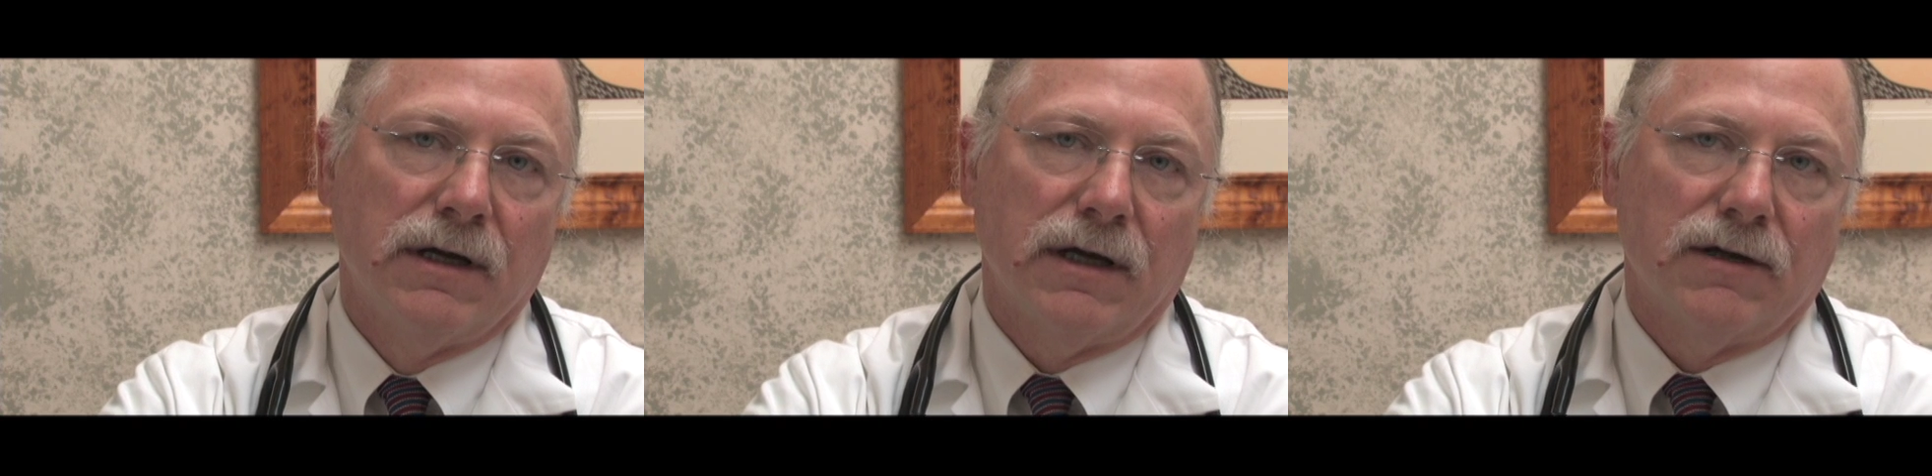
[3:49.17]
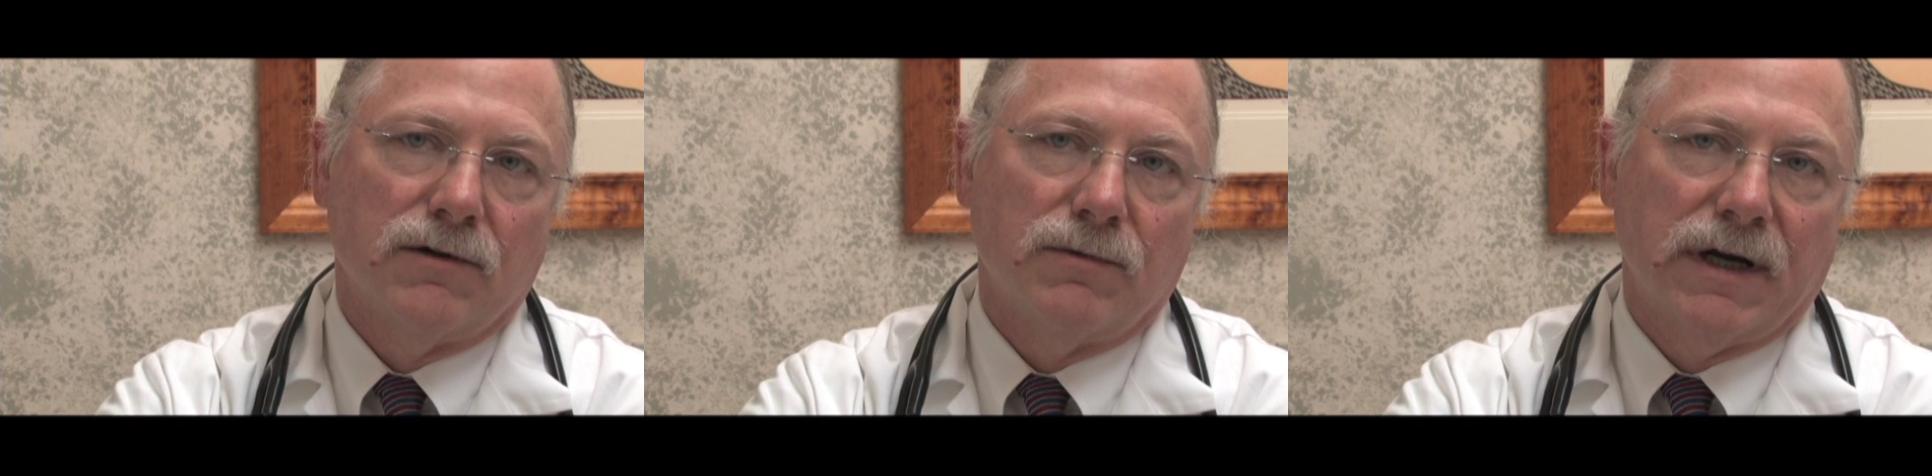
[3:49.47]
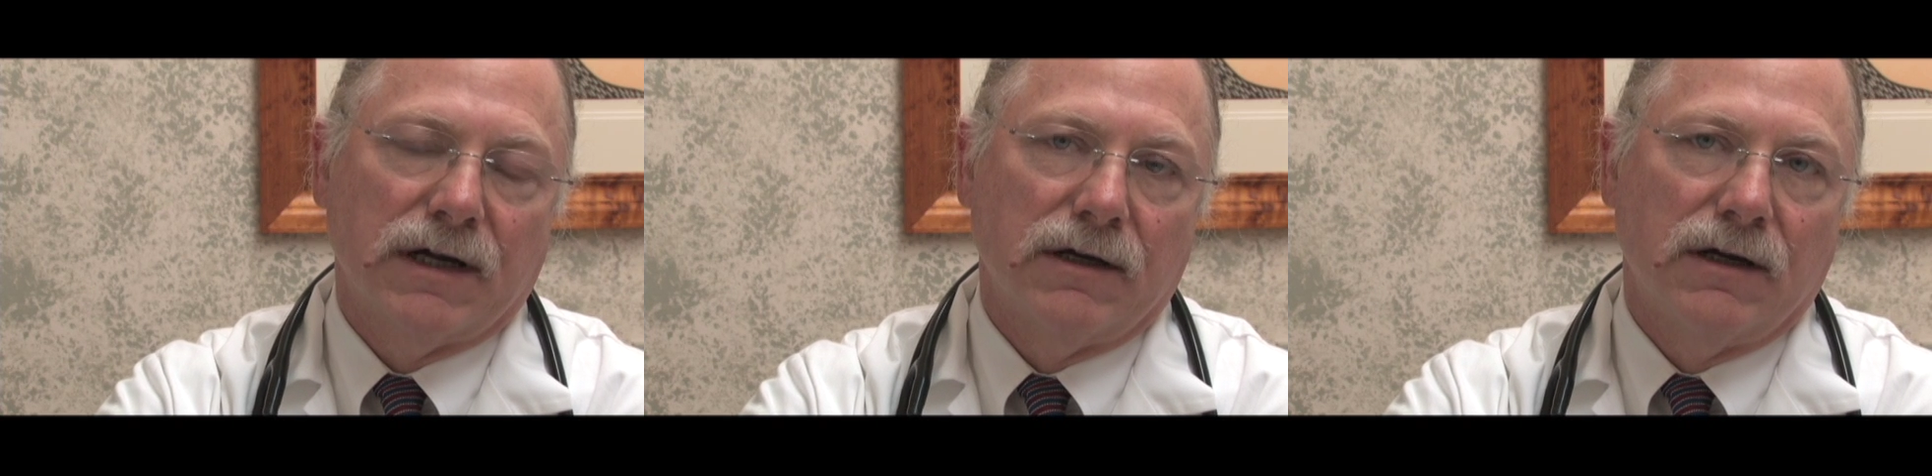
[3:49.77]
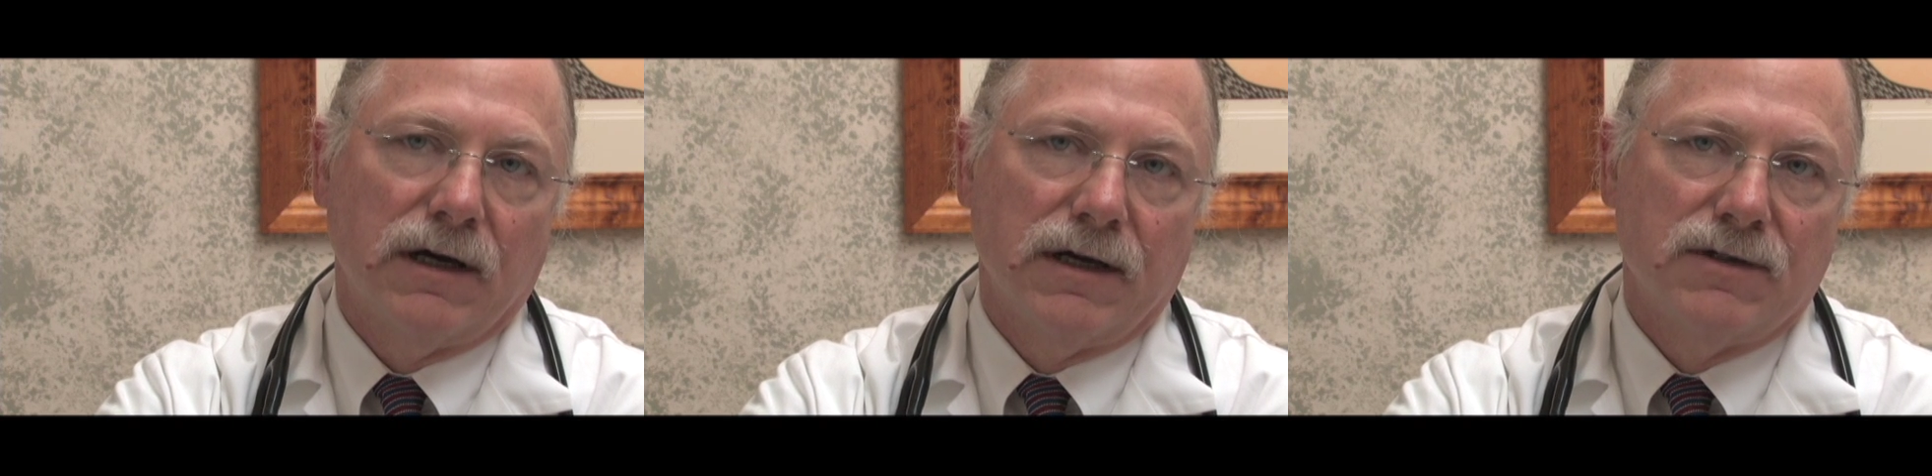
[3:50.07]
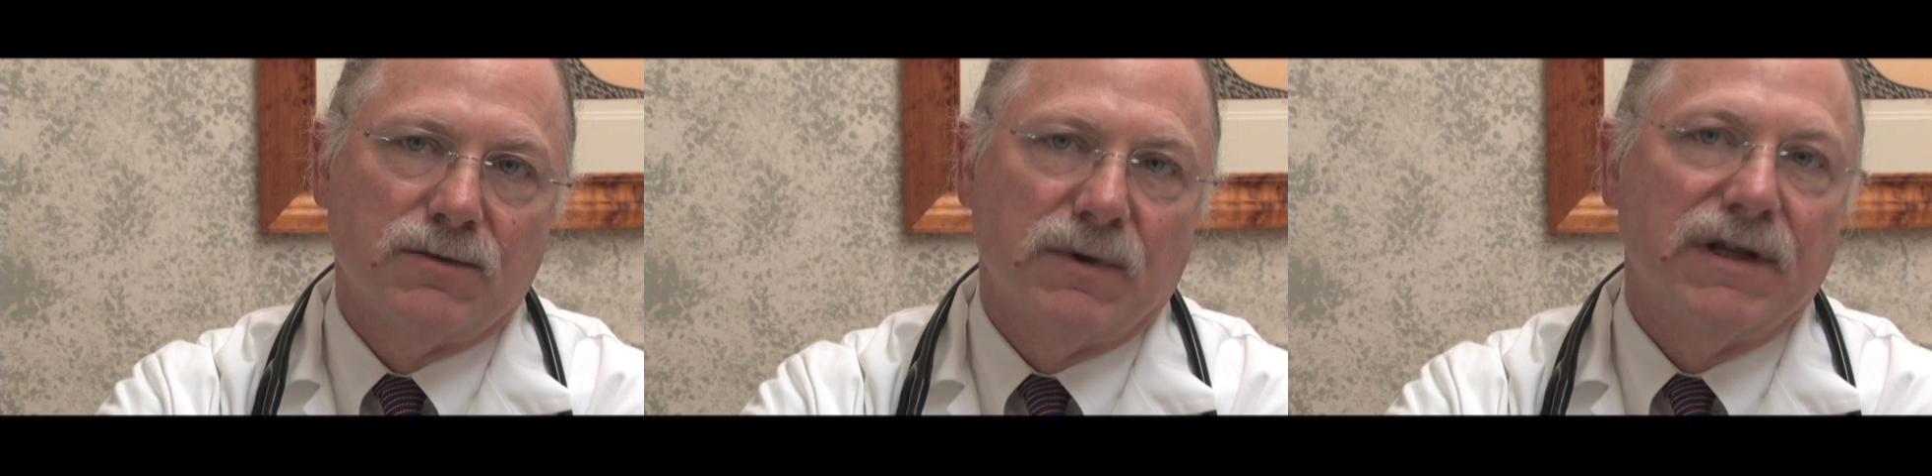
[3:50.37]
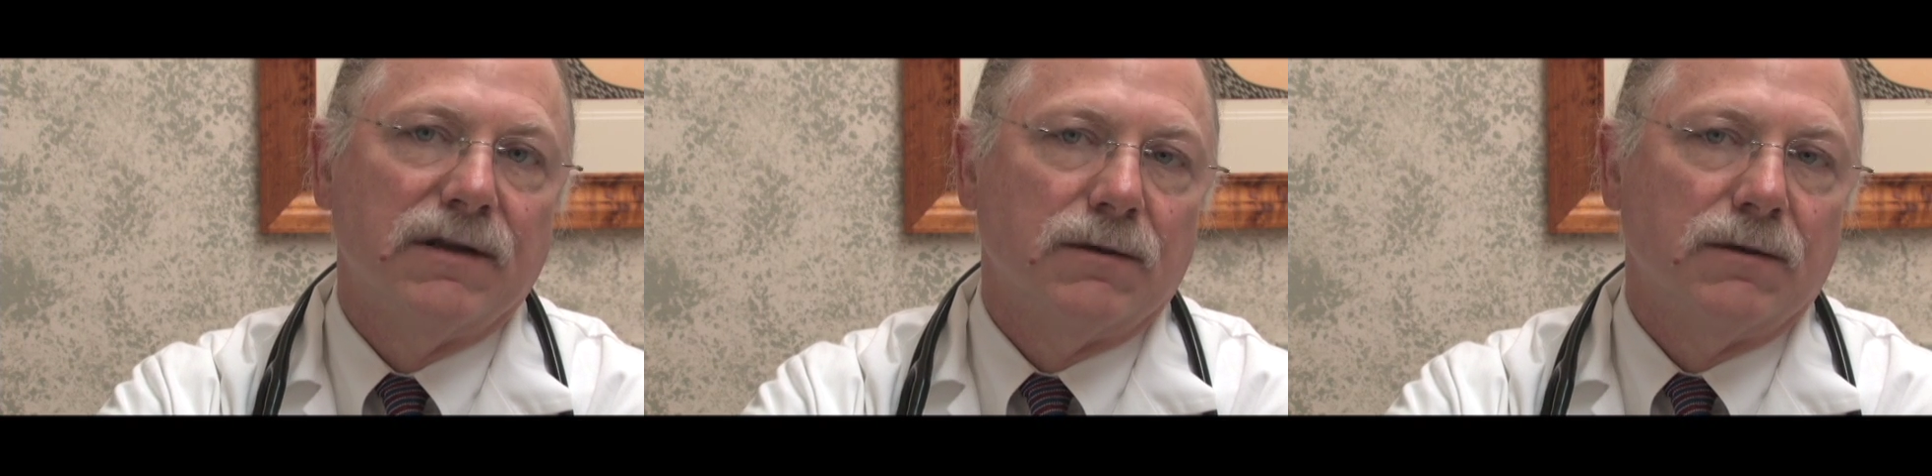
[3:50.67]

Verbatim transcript: and to recognize within